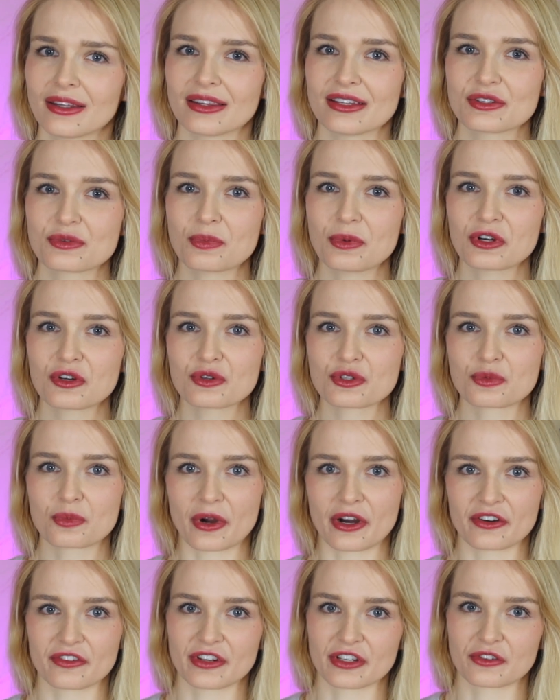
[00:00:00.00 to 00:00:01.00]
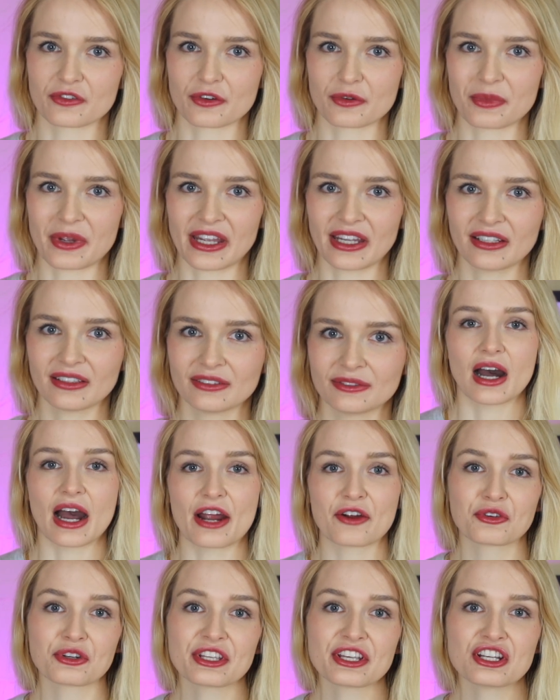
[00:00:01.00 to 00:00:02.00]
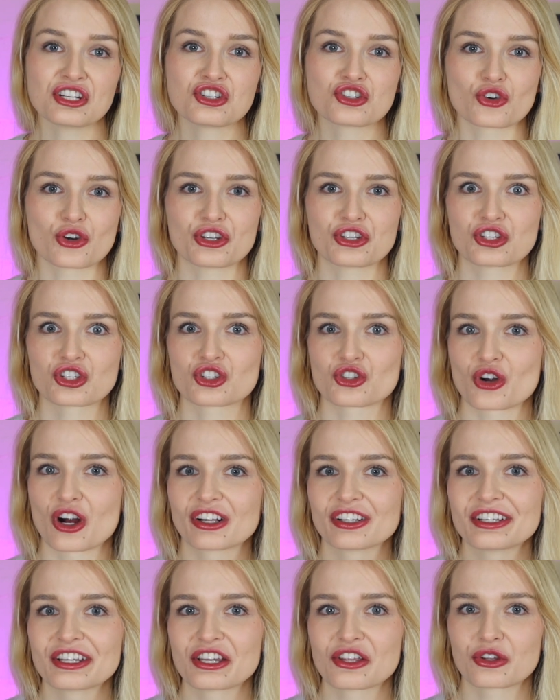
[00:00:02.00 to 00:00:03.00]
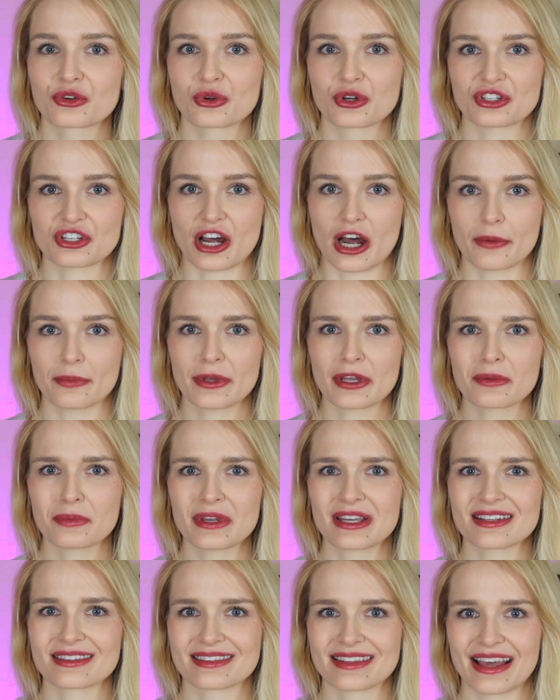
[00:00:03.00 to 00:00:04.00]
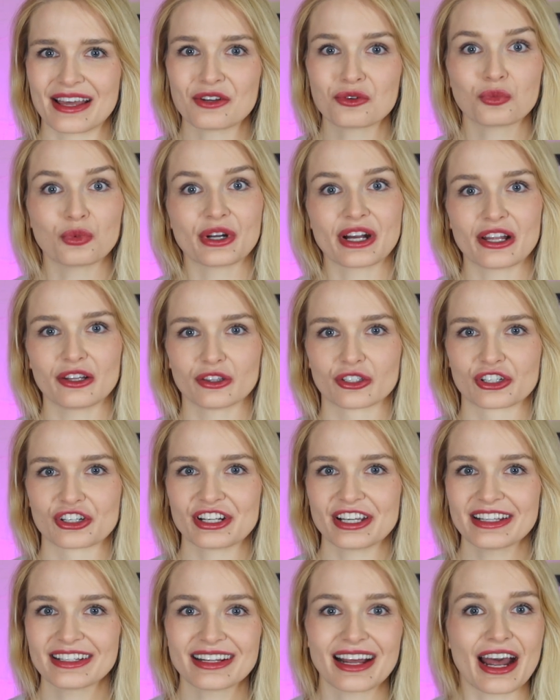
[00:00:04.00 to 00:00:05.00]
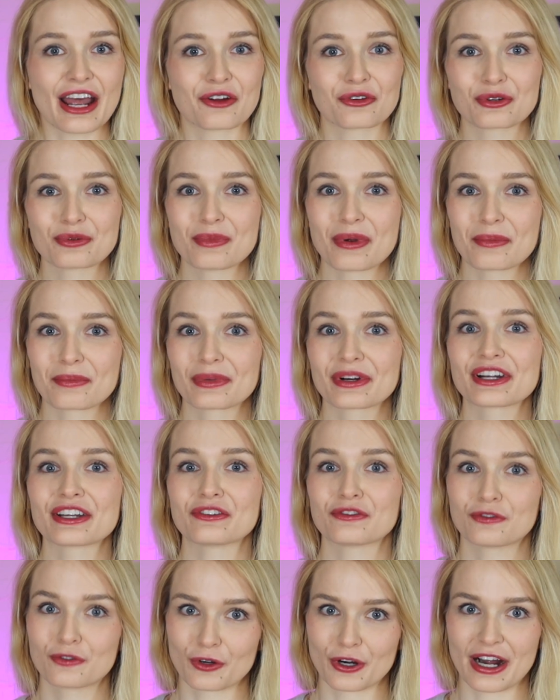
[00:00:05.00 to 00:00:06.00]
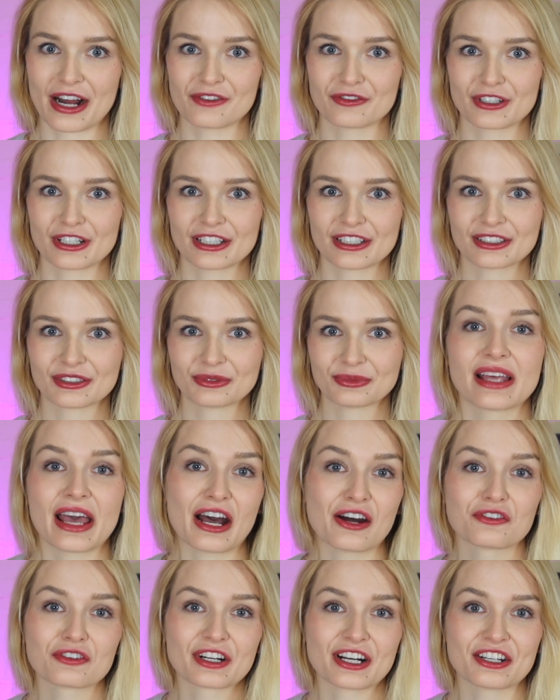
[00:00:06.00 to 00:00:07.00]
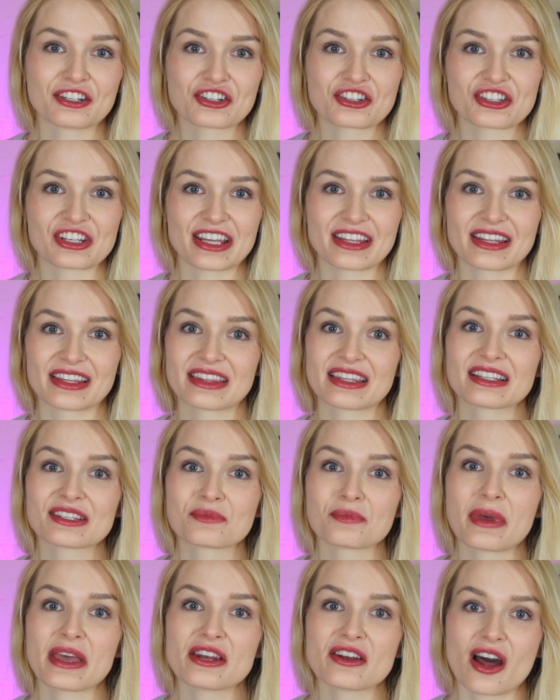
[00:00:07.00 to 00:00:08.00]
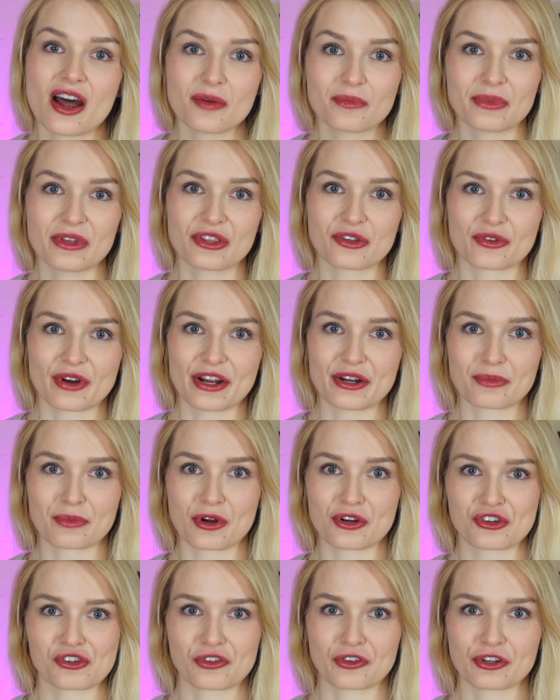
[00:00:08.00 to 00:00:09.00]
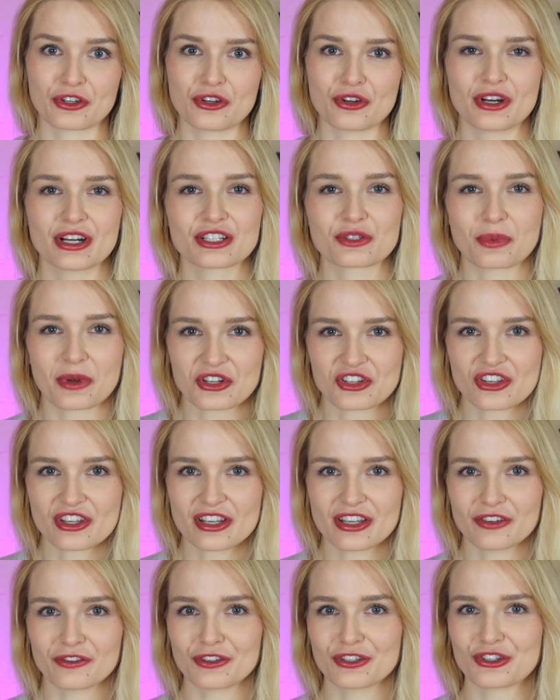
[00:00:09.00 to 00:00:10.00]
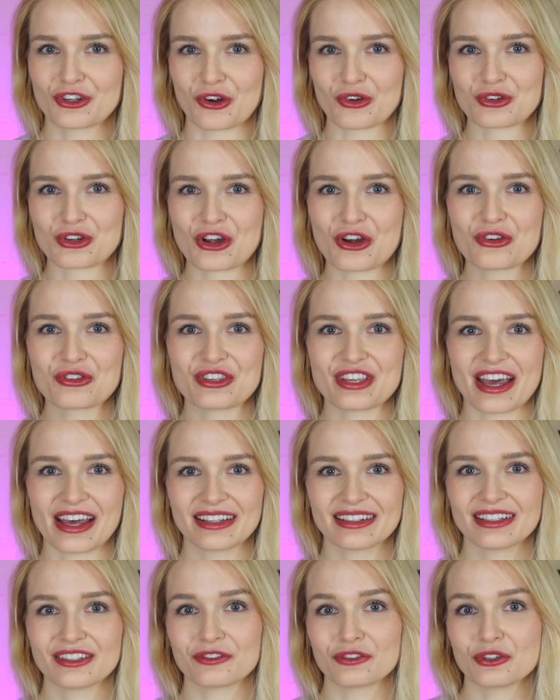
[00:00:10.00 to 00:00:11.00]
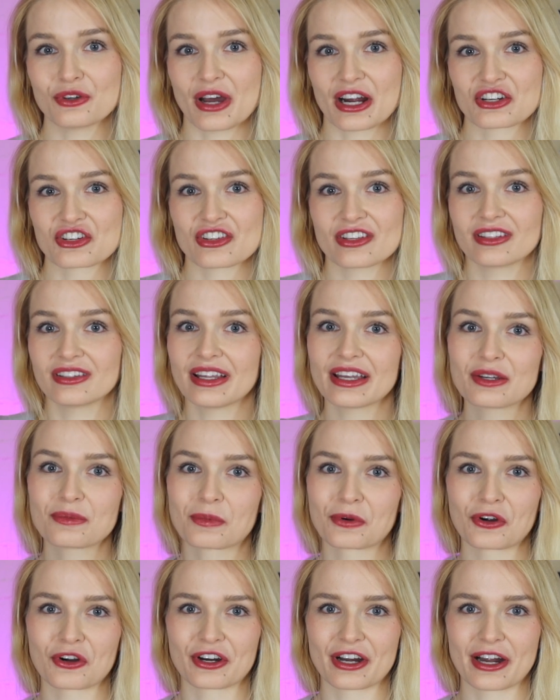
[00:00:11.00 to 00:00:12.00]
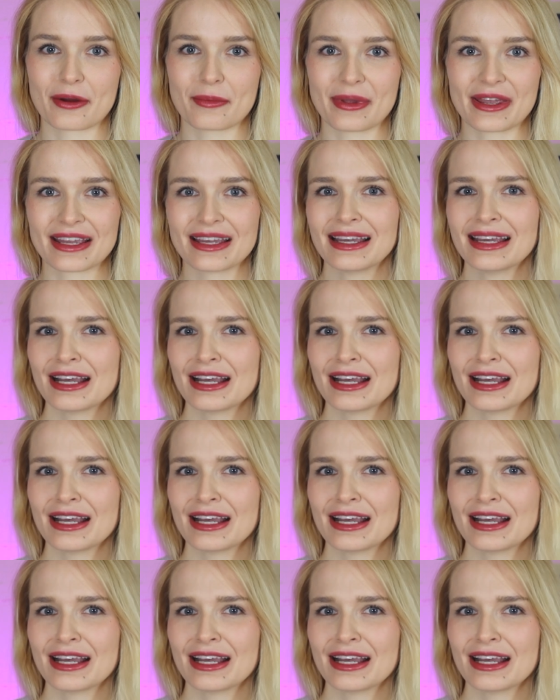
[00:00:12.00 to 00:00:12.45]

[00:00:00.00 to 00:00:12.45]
this book was perfect for me. I really enjoy struggling through a topic because then when I learn it, I remember it forever. However, understand that this may not be the right approach for you, especially if you don't know yet if you actually like programming,